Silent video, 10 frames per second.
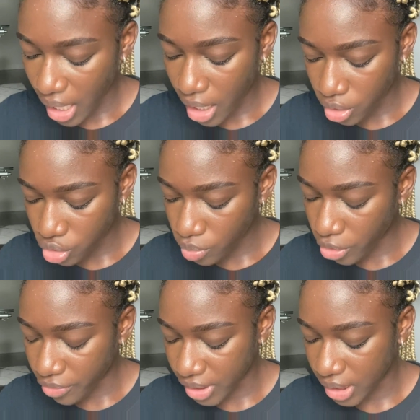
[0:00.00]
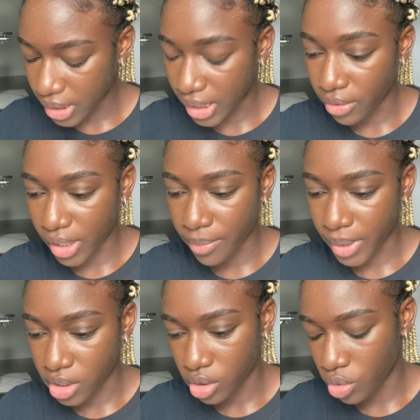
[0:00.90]
I'll do more reading and I'll get
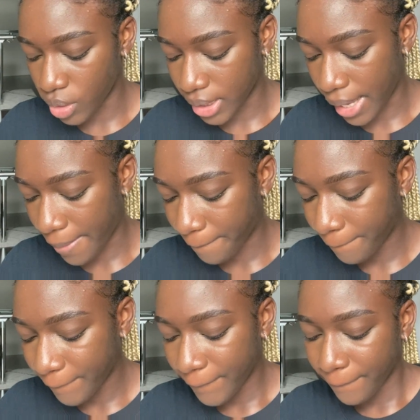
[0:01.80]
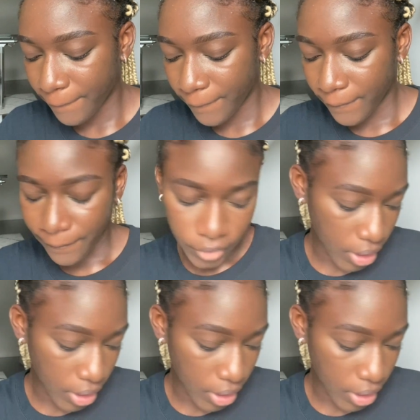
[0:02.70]
back to you on that. But